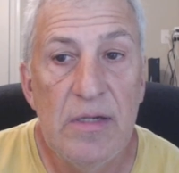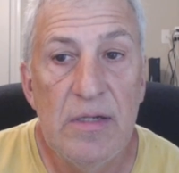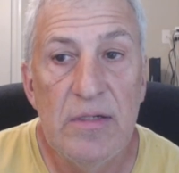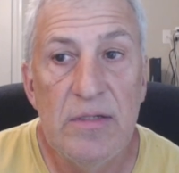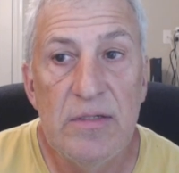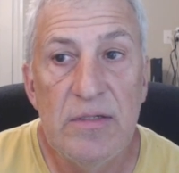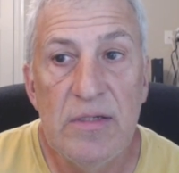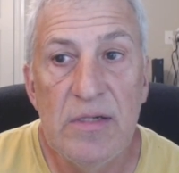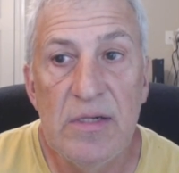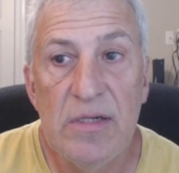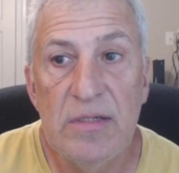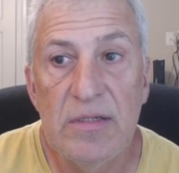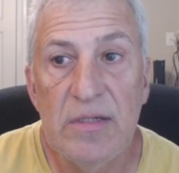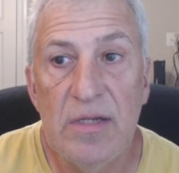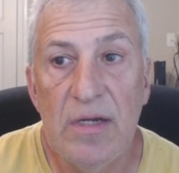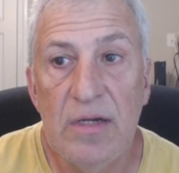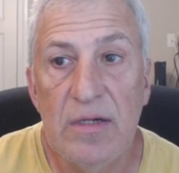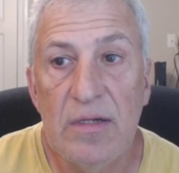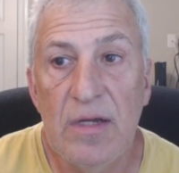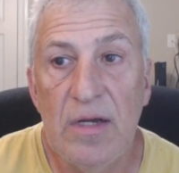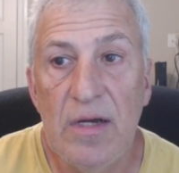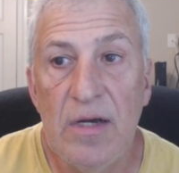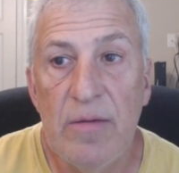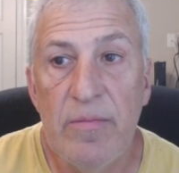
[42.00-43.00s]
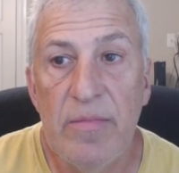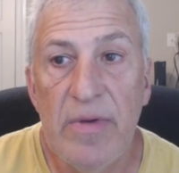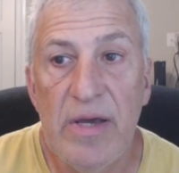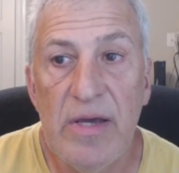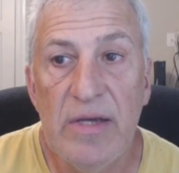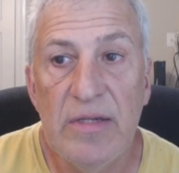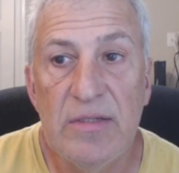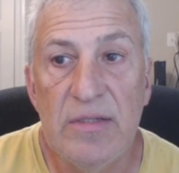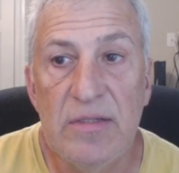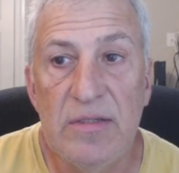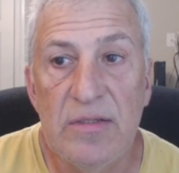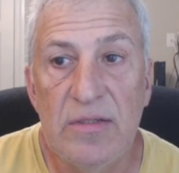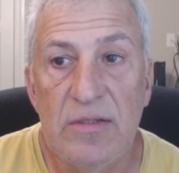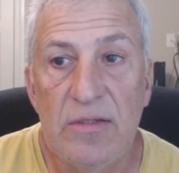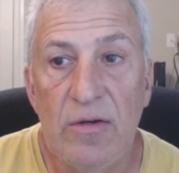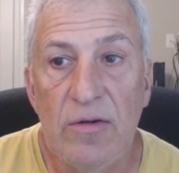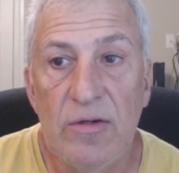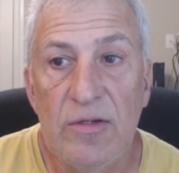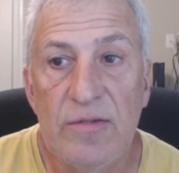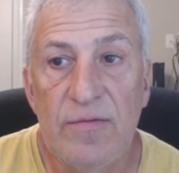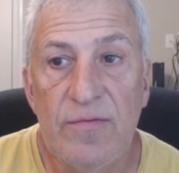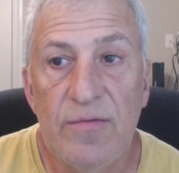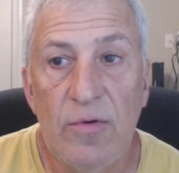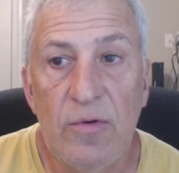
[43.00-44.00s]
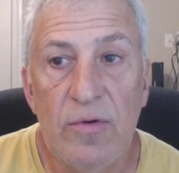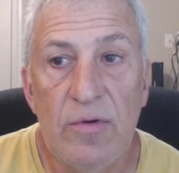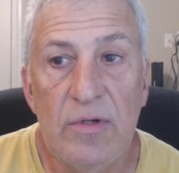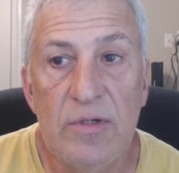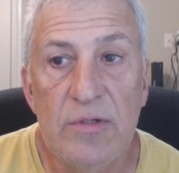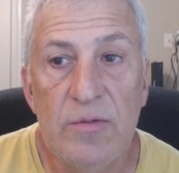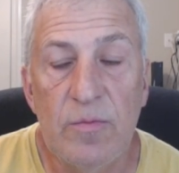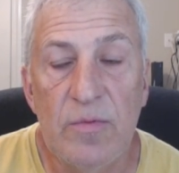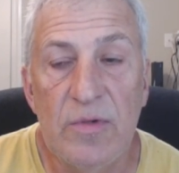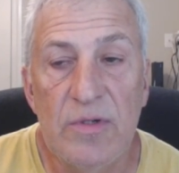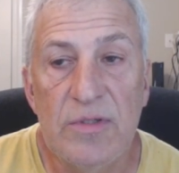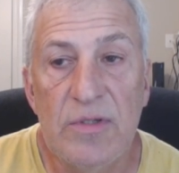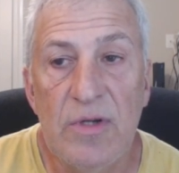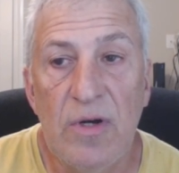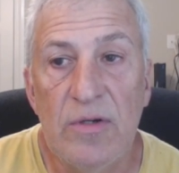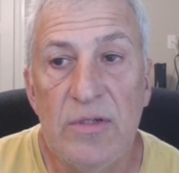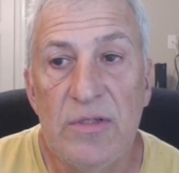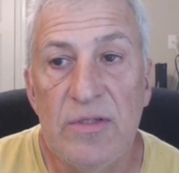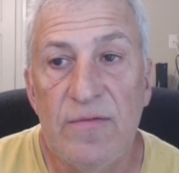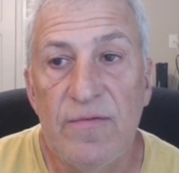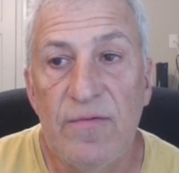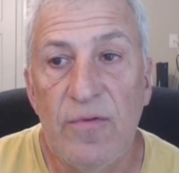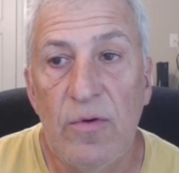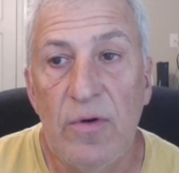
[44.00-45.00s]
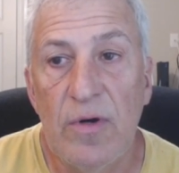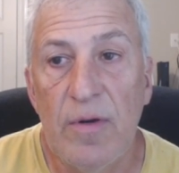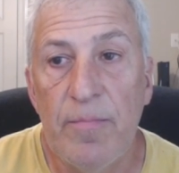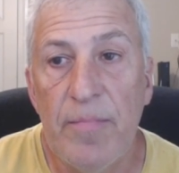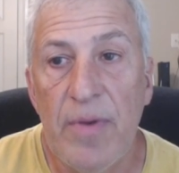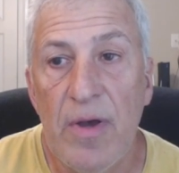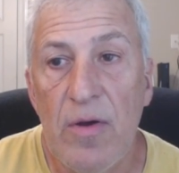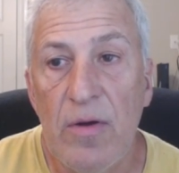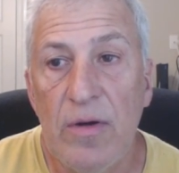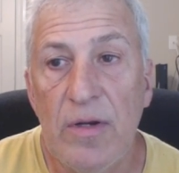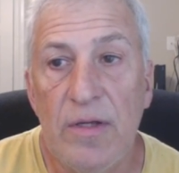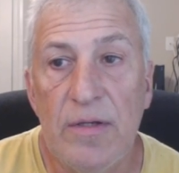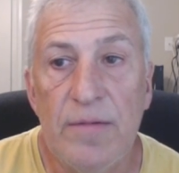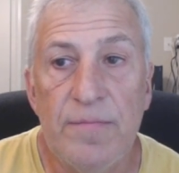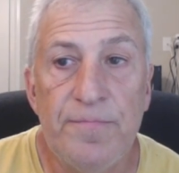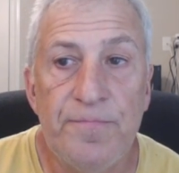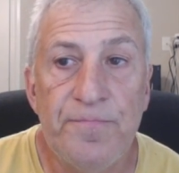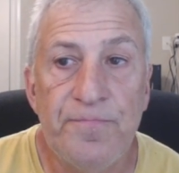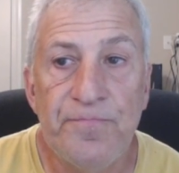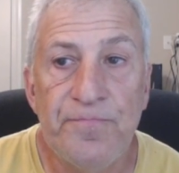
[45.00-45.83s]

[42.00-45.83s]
chess.com has in search for us. We're searching for an opponent.